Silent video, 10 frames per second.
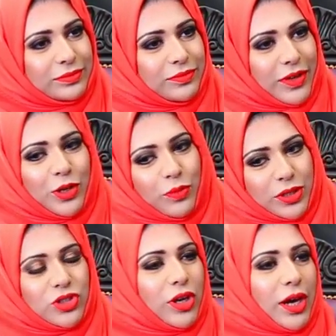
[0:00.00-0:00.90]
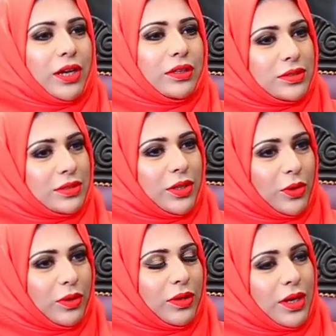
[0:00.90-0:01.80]
When you were a child,
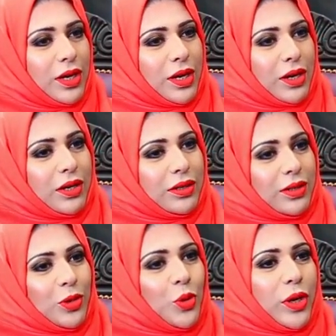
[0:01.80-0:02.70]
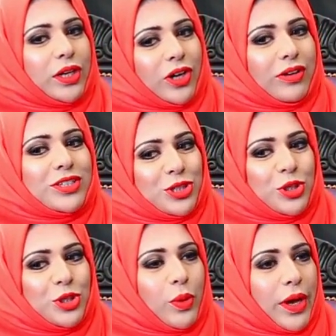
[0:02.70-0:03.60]
who encouraged
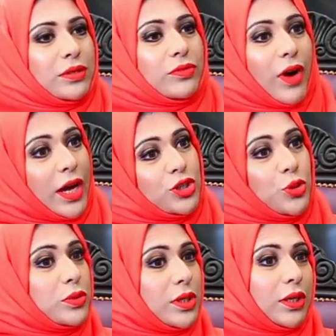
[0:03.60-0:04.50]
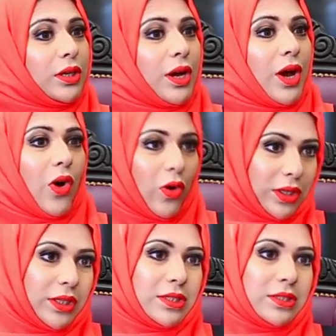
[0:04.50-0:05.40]
you, and why choosing
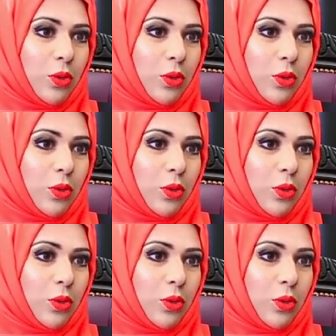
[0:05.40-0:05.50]
only this